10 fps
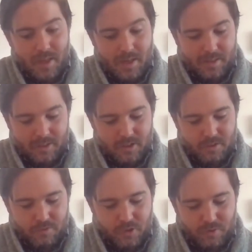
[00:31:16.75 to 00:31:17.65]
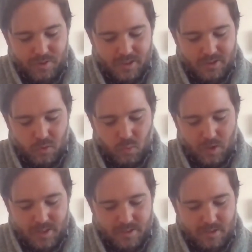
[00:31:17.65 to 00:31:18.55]
And I think there's a few things.
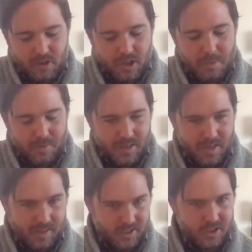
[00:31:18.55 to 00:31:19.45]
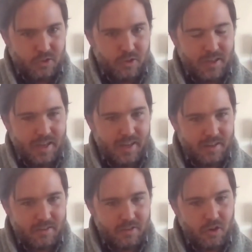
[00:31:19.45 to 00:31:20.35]
One is to talk about that history,
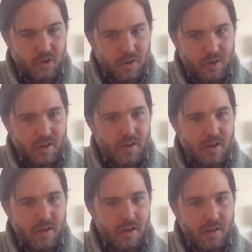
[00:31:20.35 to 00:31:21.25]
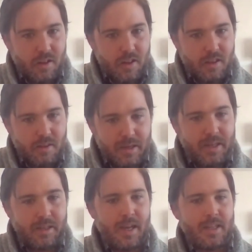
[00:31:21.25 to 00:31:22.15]
and the
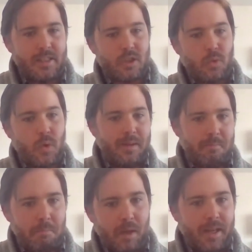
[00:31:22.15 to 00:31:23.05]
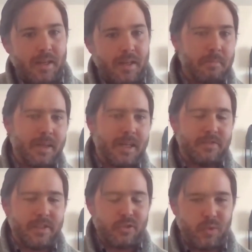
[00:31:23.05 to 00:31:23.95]
Benin case is quite blatant because
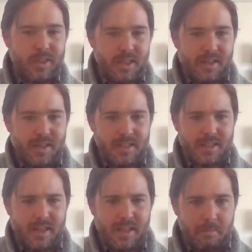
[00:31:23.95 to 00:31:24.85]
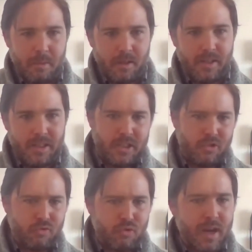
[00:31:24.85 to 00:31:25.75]
of its recentness and the ability
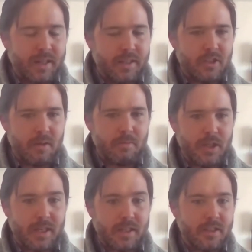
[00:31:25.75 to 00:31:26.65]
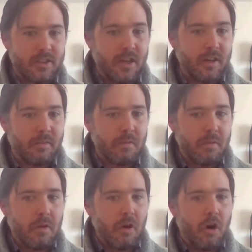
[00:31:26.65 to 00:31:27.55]
to track these objects. It's not
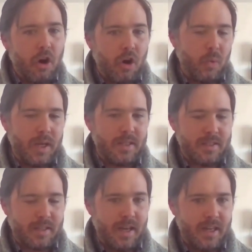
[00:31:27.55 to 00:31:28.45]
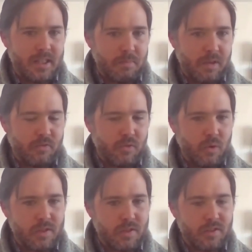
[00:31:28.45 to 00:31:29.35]
always the case, but of
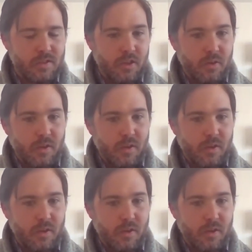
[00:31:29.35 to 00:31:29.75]
course,